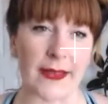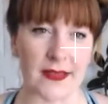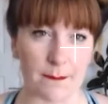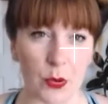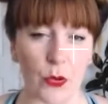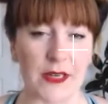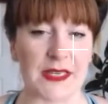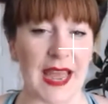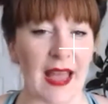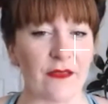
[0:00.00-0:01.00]
it's
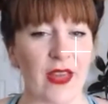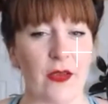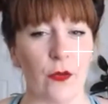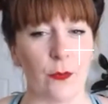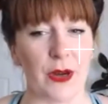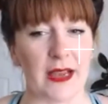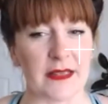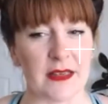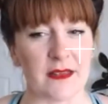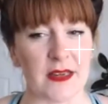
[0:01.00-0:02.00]
important to have that home
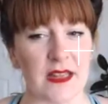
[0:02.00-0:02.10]
practice.